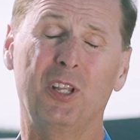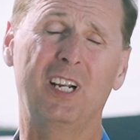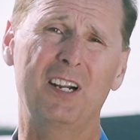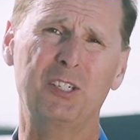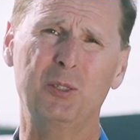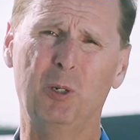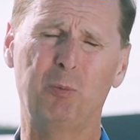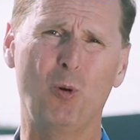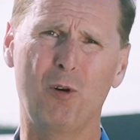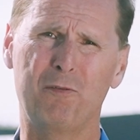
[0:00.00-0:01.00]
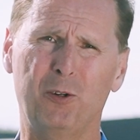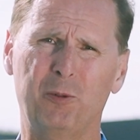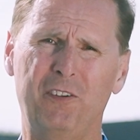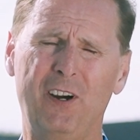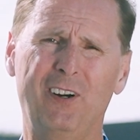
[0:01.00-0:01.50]
the customer pool for
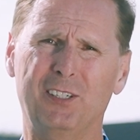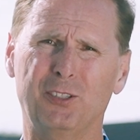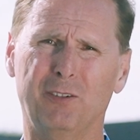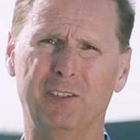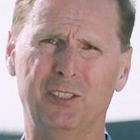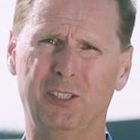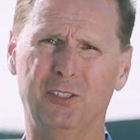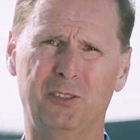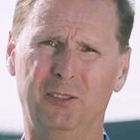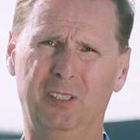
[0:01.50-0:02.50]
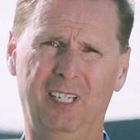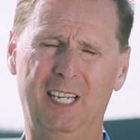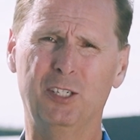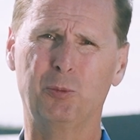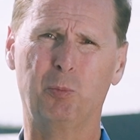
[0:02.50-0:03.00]
ferrying services
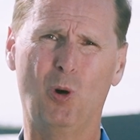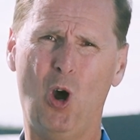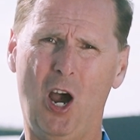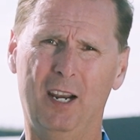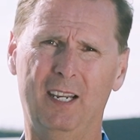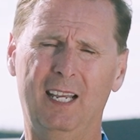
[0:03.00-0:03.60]
is broad.